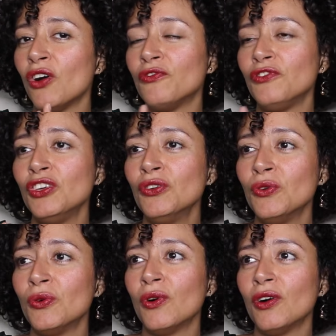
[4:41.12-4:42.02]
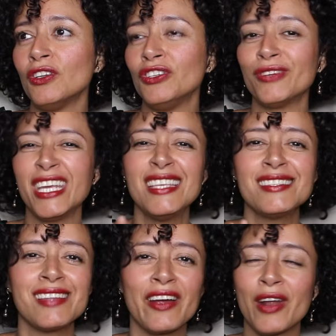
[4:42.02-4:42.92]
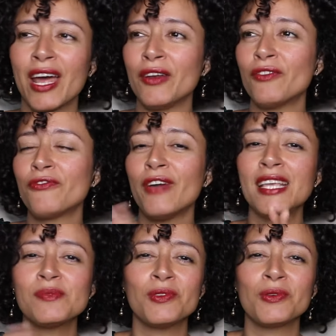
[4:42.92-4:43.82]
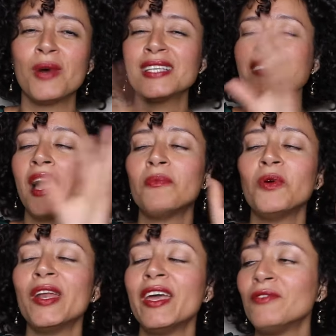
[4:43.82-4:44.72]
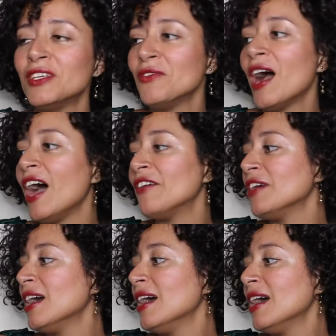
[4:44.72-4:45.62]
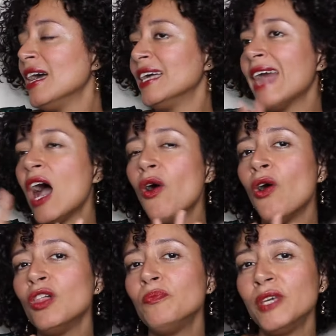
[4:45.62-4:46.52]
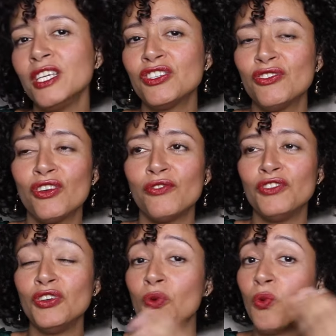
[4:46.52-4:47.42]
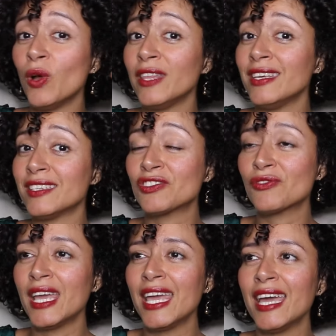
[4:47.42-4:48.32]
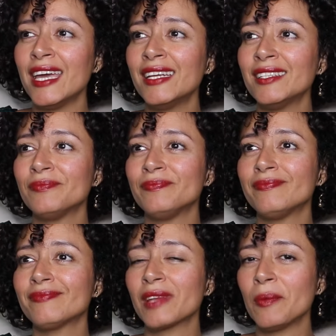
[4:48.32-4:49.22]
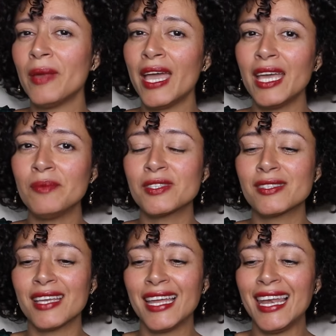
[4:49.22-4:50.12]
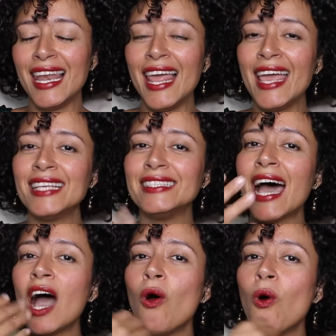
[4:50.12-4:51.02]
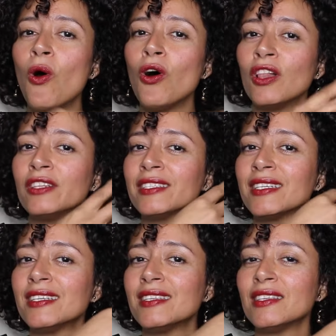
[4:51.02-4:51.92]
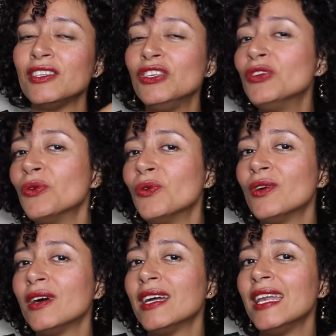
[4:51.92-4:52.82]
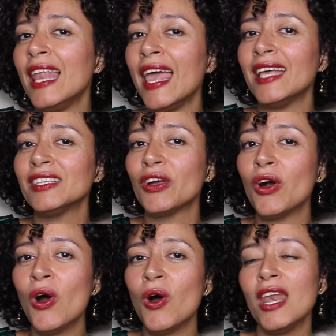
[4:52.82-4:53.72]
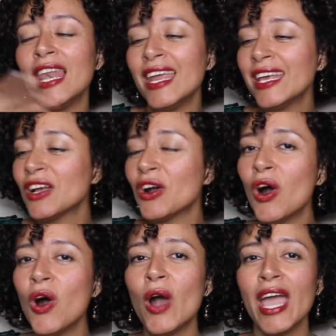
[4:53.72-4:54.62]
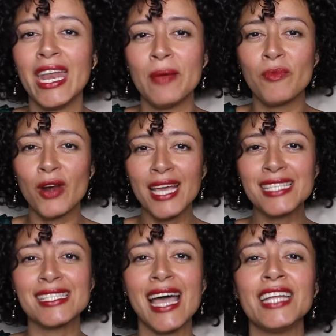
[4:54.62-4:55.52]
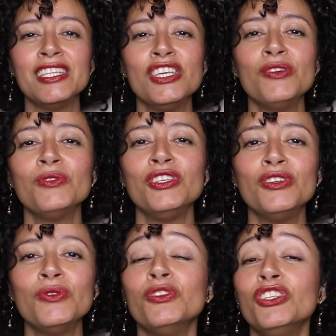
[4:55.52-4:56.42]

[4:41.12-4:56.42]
of you on your Instagram or Facebook, WhatsApp, whatever you have that old picture of you with straight hair, babes, let the old you let go, let it go and embrace the new you,